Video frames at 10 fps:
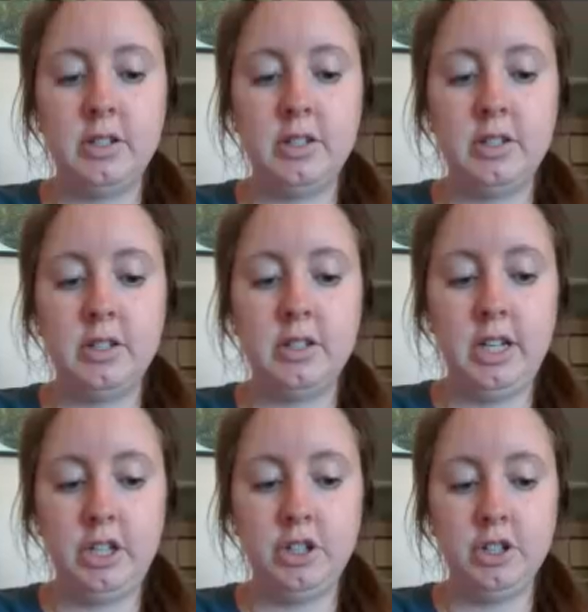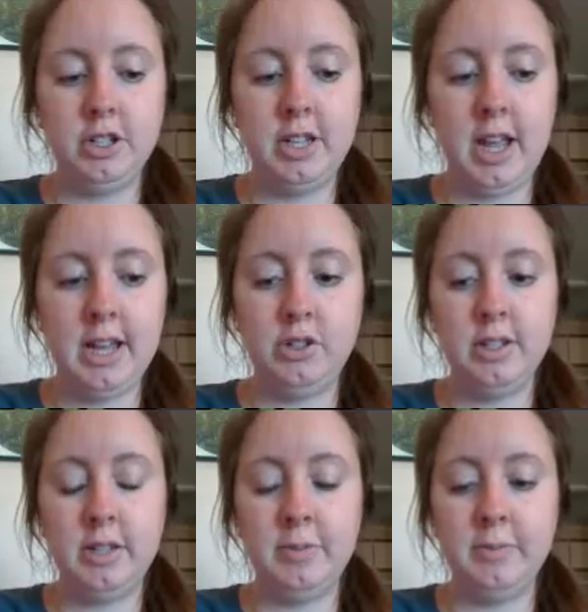teachers and
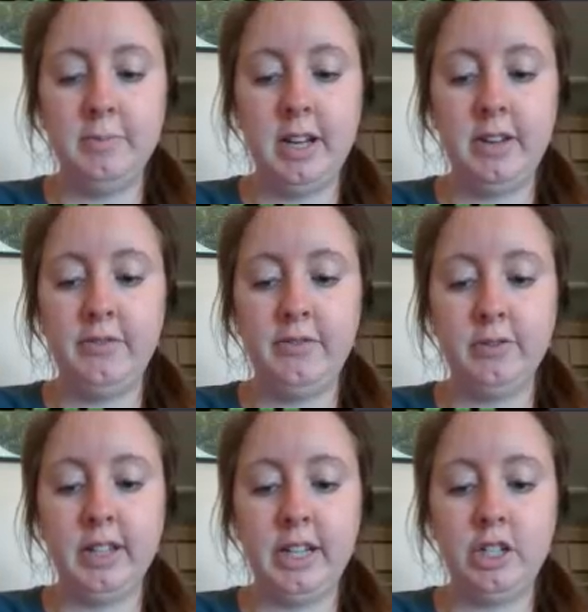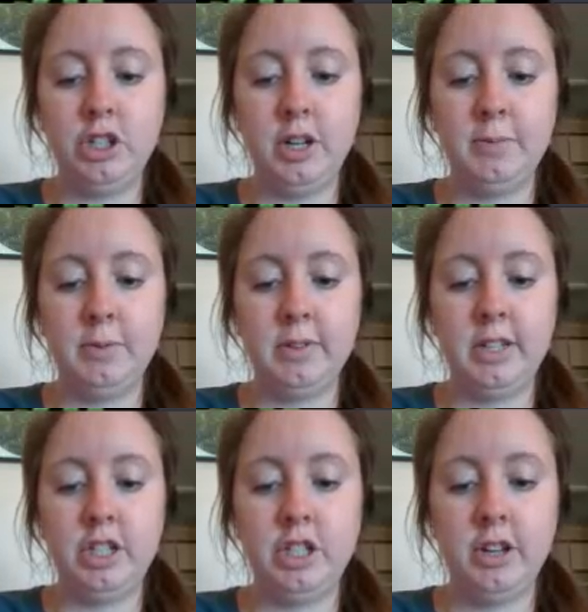students to build meaningful relationships with
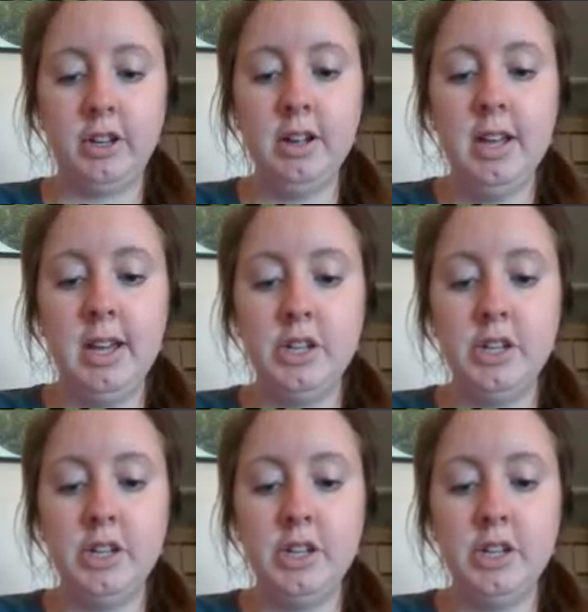each other,